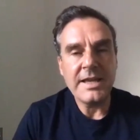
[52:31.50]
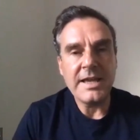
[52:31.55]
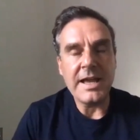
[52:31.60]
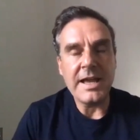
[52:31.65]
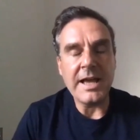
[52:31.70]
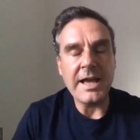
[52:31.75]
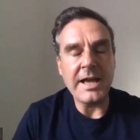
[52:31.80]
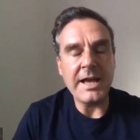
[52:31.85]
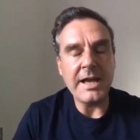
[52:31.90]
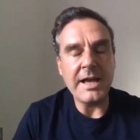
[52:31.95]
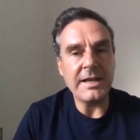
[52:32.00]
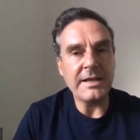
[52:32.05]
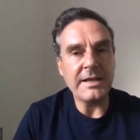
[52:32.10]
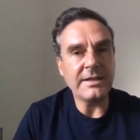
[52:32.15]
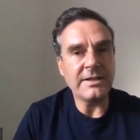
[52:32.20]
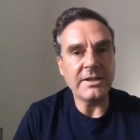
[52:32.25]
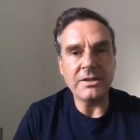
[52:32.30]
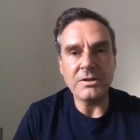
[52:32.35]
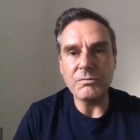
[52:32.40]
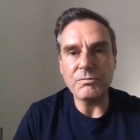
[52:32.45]
uh,
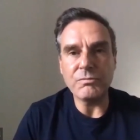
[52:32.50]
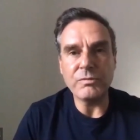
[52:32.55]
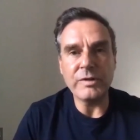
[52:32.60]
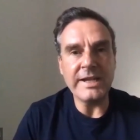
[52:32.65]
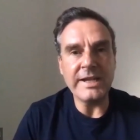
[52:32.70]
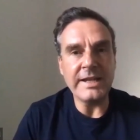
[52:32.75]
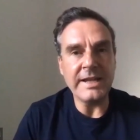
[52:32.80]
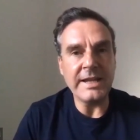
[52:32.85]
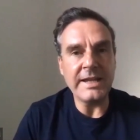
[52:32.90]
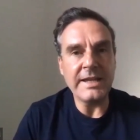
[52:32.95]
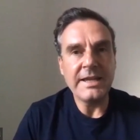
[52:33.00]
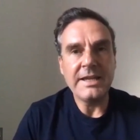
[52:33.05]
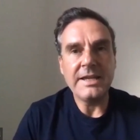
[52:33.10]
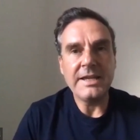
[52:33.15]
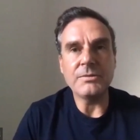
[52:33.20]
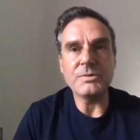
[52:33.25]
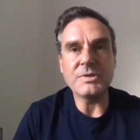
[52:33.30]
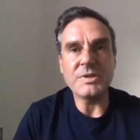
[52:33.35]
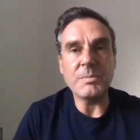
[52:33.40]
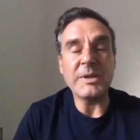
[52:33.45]
you know, really,
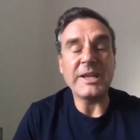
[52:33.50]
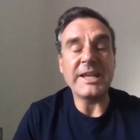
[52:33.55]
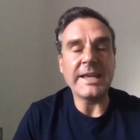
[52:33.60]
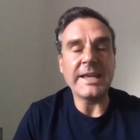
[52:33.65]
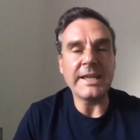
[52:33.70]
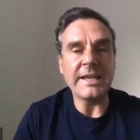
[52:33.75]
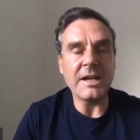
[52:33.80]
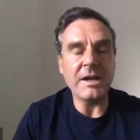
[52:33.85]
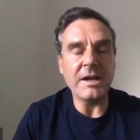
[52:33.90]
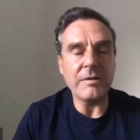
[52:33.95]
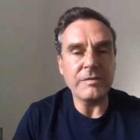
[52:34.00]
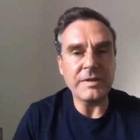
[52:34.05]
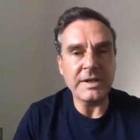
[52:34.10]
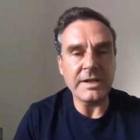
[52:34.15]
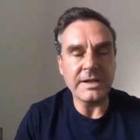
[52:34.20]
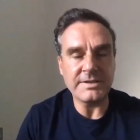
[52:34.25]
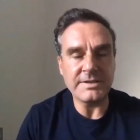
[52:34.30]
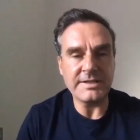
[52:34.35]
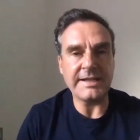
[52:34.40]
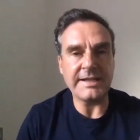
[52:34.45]
it was the beginning of
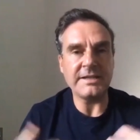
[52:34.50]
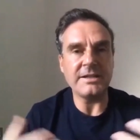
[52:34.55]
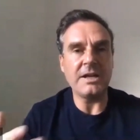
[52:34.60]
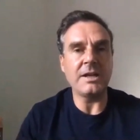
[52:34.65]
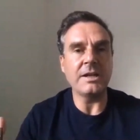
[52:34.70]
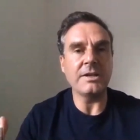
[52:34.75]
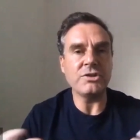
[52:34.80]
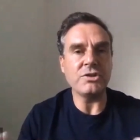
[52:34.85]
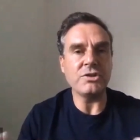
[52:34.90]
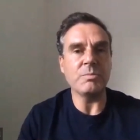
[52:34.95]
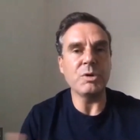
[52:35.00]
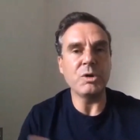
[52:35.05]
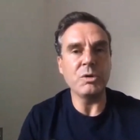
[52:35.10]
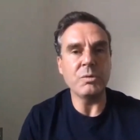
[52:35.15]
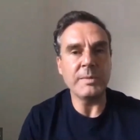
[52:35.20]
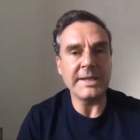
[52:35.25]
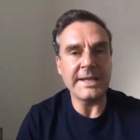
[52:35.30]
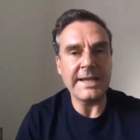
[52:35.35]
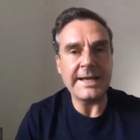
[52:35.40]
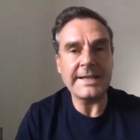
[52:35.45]
their technology
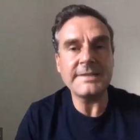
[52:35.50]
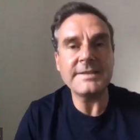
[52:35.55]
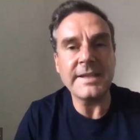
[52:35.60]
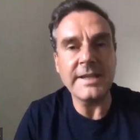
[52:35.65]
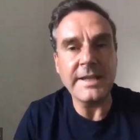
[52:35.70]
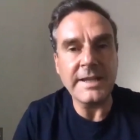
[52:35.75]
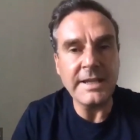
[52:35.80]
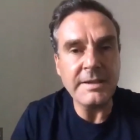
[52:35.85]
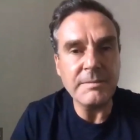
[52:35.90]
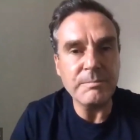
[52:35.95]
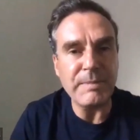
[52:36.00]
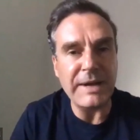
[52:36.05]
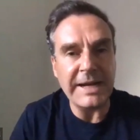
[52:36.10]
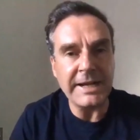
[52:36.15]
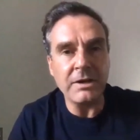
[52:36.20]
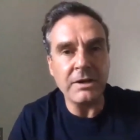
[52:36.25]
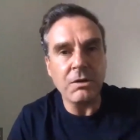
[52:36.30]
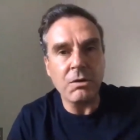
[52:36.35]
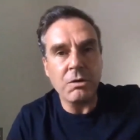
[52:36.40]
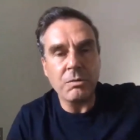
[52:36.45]
boom in that city.
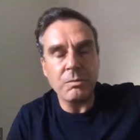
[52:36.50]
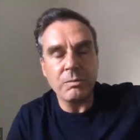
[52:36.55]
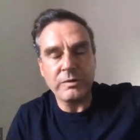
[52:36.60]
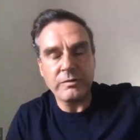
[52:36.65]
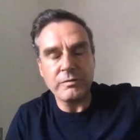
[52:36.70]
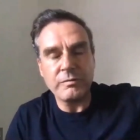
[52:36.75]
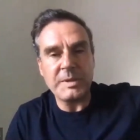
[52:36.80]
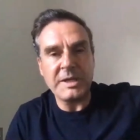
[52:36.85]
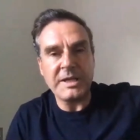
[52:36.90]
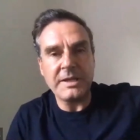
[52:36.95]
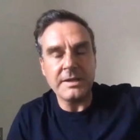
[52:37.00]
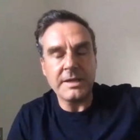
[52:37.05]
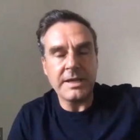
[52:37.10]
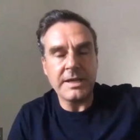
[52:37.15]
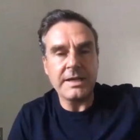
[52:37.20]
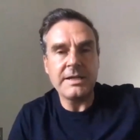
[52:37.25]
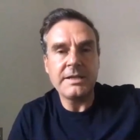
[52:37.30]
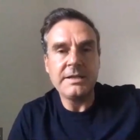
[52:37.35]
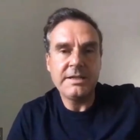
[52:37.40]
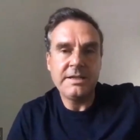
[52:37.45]
Bangalore would have been
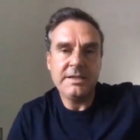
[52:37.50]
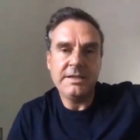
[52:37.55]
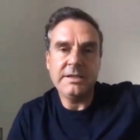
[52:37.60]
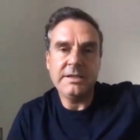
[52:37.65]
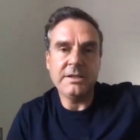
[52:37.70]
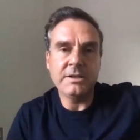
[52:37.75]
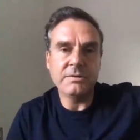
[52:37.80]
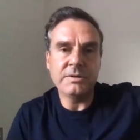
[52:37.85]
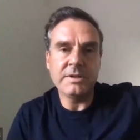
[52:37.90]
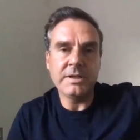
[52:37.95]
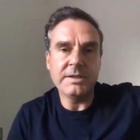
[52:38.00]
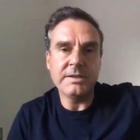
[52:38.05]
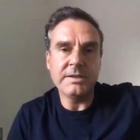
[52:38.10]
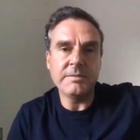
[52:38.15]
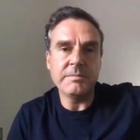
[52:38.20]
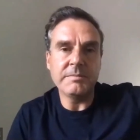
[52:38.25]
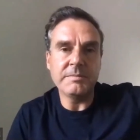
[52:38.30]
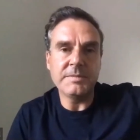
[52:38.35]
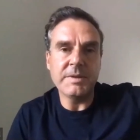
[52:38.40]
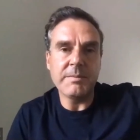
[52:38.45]
the, you know, the
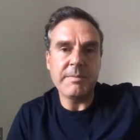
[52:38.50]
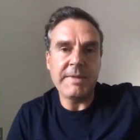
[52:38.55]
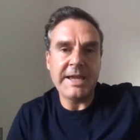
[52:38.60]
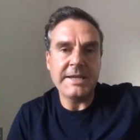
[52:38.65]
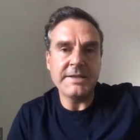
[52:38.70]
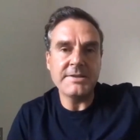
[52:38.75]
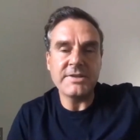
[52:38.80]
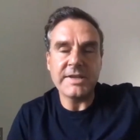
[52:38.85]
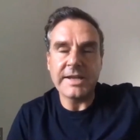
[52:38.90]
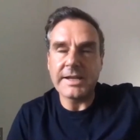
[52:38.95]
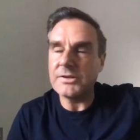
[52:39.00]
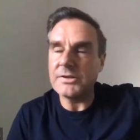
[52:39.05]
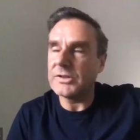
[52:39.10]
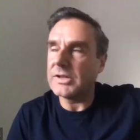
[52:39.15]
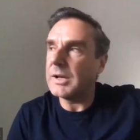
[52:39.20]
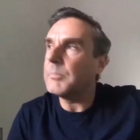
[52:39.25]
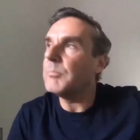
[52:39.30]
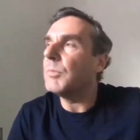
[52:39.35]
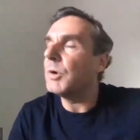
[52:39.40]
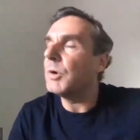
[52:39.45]
the, the main center
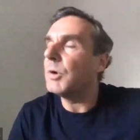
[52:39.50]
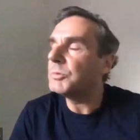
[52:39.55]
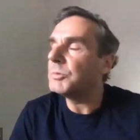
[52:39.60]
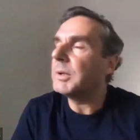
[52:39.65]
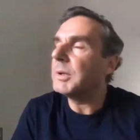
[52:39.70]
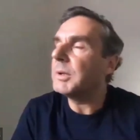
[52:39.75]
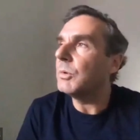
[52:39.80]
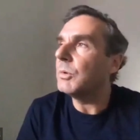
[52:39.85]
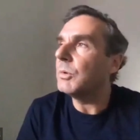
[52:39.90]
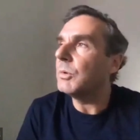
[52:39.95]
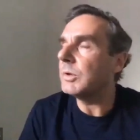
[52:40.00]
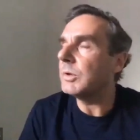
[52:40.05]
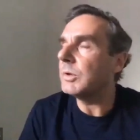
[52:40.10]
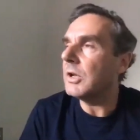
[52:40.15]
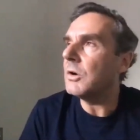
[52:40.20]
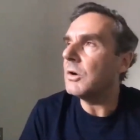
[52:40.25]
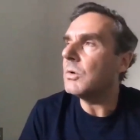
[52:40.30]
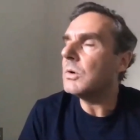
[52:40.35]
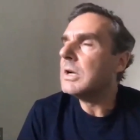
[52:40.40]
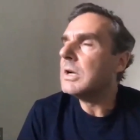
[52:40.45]
that most people would
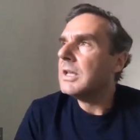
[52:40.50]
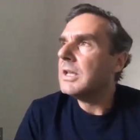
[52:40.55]
know.